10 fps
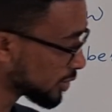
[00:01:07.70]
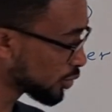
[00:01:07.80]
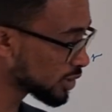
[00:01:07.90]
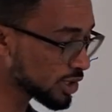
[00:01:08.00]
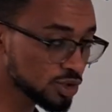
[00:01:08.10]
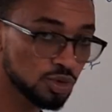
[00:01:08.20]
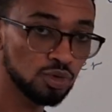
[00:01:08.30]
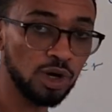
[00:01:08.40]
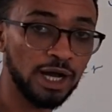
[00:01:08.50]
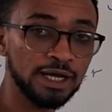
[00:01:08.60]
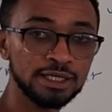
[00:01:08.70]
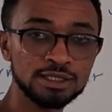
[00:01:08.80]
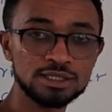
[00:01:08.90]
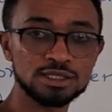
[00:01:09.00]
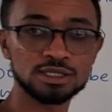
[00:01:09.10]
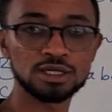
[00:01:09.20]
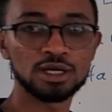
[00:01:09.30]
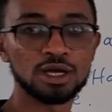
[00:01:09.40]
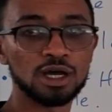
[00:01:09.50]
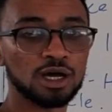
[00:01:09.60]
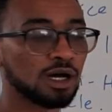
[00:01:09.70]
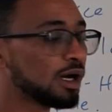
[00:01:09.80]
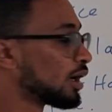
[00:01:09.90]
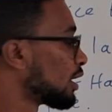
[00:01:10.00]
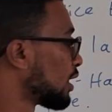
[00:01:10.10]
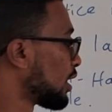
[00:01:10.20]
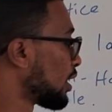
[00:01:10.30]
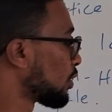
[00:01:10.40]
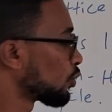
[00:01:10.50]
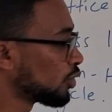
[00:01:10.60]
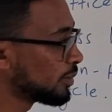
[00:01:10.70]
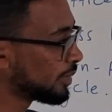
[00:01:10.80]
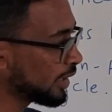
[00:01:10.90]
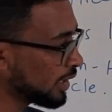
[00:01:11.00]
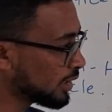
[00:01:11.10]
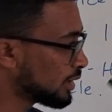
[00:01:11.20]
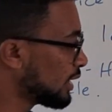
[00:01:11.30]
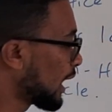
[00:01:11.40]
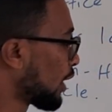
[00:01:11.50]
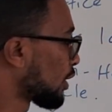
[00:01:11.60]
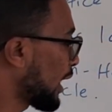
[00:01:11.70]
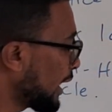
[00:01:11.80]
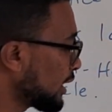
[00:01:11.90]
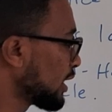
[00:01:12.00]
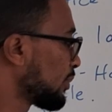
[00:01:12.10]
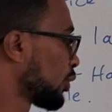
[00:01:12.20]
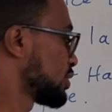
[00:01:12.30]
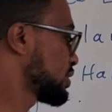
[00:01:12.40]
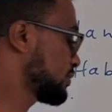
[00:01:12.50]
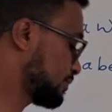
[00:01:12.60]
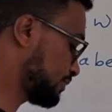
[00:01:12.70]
between these two ions will be our ionic bond.